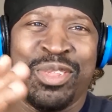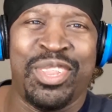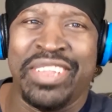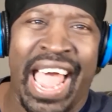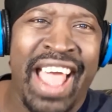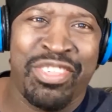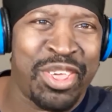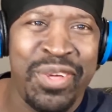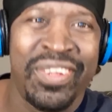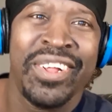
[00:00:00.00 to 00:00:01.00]
not
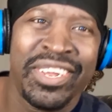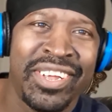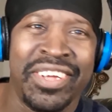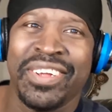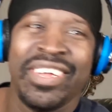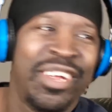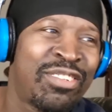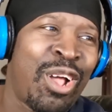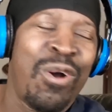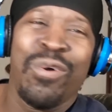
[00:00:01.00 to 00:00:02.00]
you. Look,
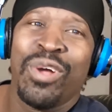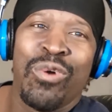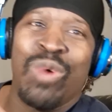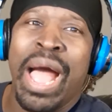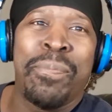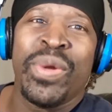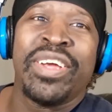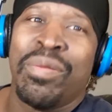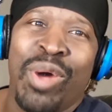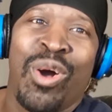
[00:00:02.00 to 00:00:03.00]
so why
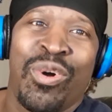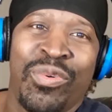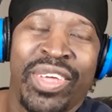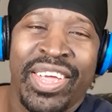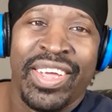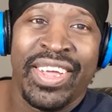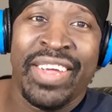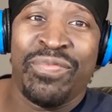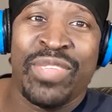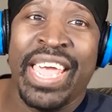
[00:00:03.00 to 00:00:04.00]
bring them on
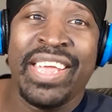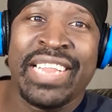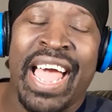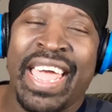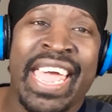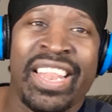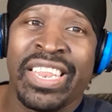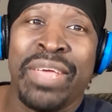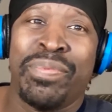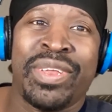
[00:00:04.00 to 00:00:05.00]
if they not at
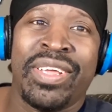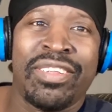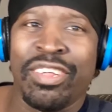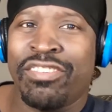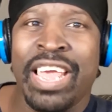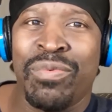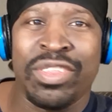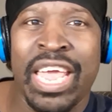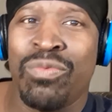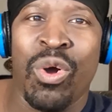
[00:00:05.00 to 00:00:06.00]
liberty to say
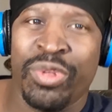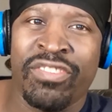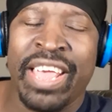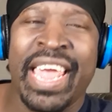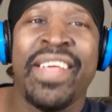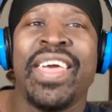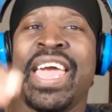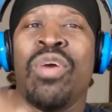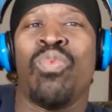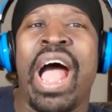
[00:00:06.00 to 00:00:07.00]
what they want to say?
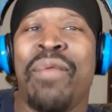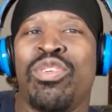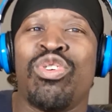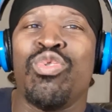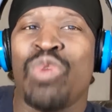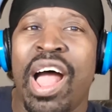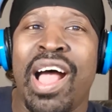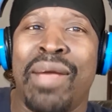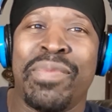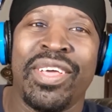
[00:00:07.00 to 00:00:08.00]
And why would you
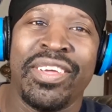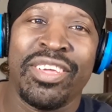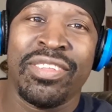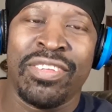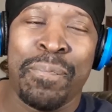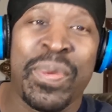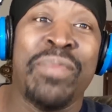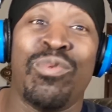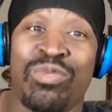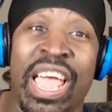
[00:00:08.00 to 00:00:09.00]
rob the
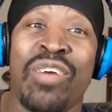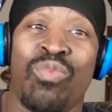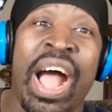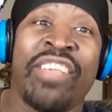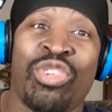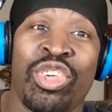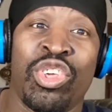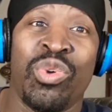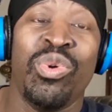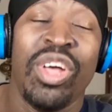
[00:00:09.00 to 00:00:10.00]
people that's watching
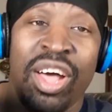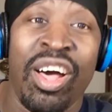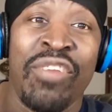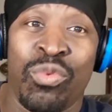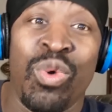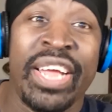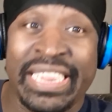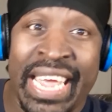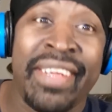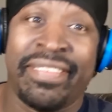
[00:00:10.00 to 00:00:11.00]
you of
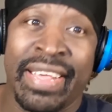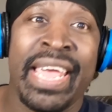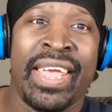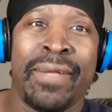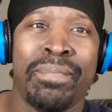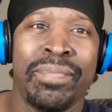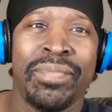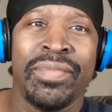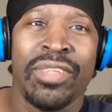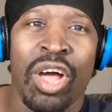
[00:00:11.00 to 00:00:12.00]
what they said.
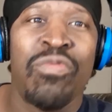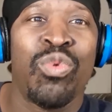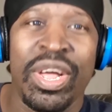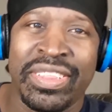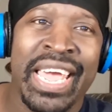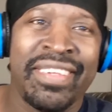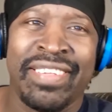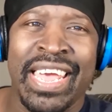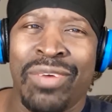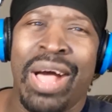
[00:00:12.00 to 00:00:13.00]
Of what they
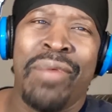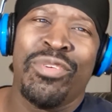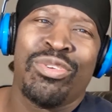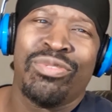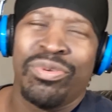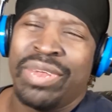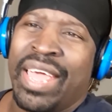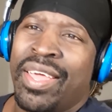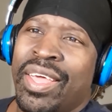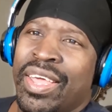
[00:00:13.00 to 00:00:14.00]
said. Why would you do
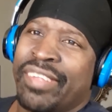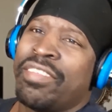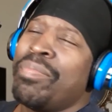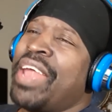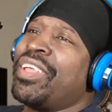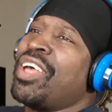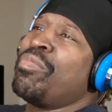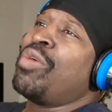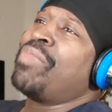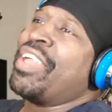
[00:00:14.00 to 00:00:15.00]
that? If somebody
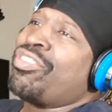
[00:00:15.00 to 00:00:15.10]
come on my